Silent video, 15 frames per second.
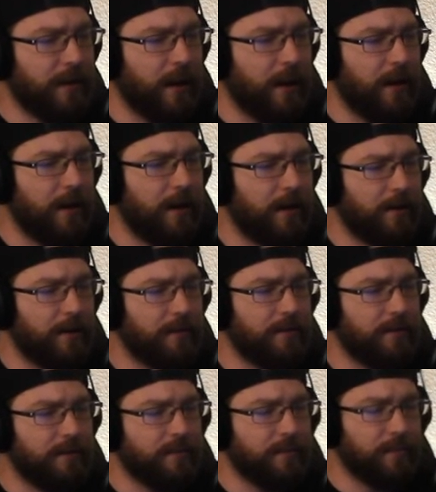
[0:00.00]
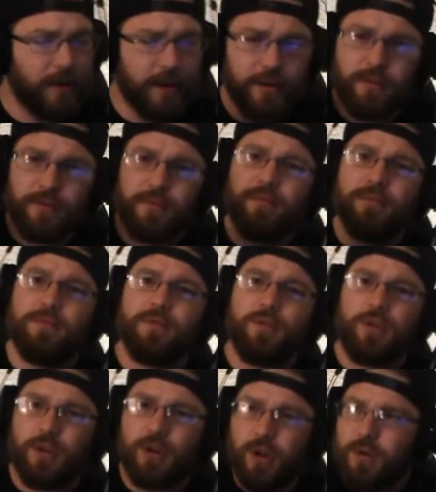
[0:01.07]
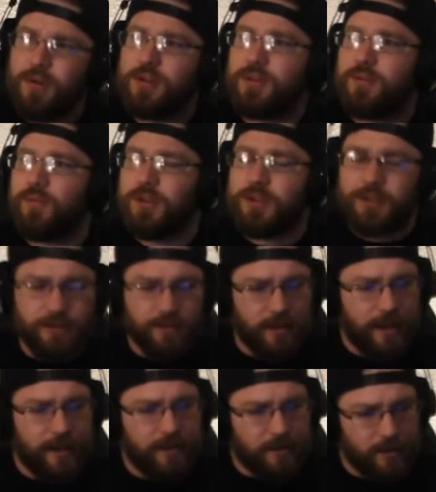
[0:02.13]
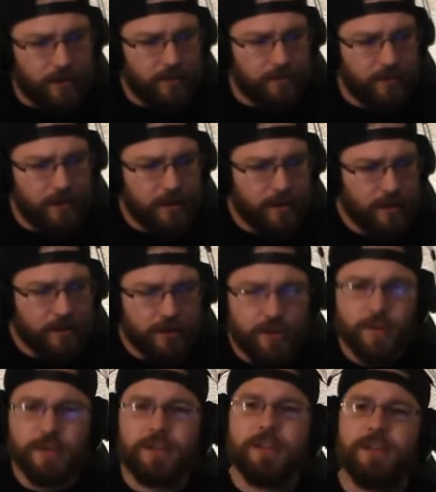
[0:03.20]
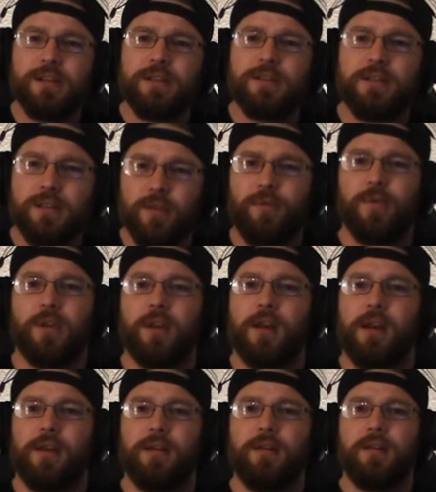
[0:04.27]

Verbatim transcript: uh, but Klose was like you know doing things differently